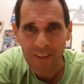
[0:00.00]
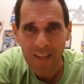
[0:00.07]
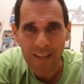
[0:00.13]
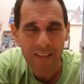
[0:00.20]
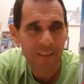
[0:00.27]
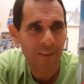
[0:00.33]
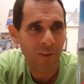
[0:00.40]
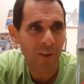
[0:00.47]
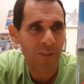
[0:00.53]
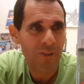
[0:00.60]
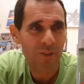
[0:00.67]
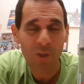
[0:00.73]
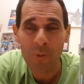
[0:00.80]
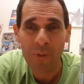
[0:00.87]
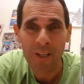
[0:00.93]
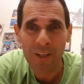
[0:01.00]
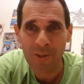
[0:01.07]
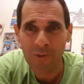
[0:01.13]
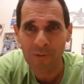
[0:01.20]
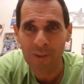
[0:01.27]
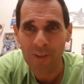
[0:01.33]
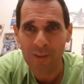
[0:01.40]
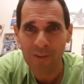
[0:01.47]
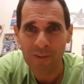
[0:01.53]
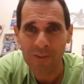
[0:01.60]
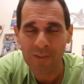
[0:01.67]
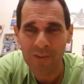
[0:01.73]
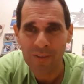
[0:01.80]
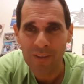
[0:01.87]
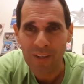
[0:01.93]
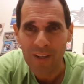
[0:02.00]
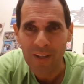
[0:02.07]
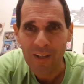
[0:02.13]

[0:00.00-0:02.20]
It launched so many careers.